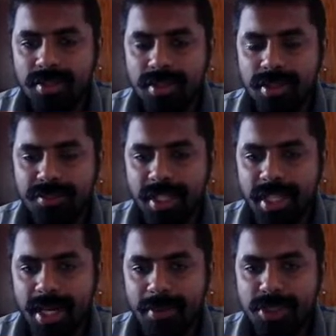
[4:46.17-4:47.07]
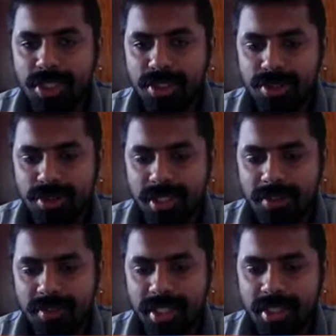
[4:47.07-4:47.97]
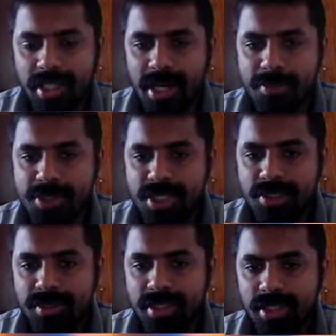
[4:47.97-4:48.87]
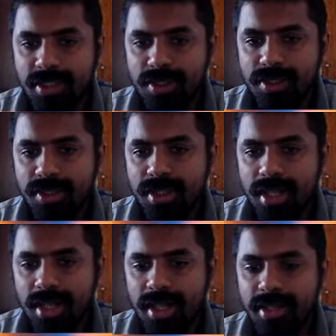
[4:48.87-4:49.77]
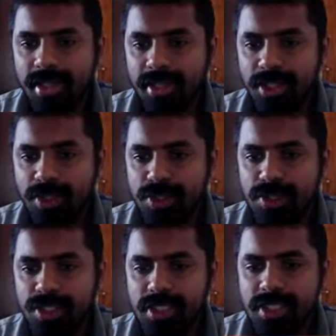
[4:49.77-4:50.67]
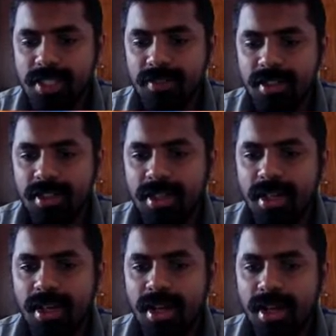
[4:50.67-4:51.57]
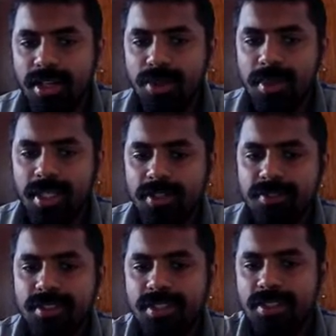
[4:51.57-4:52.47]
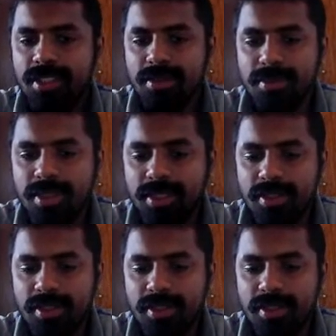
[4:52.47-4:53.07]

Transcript: If they capture our rook, then we can capture with our rook and king goes to g7 and queen f6 checkmate.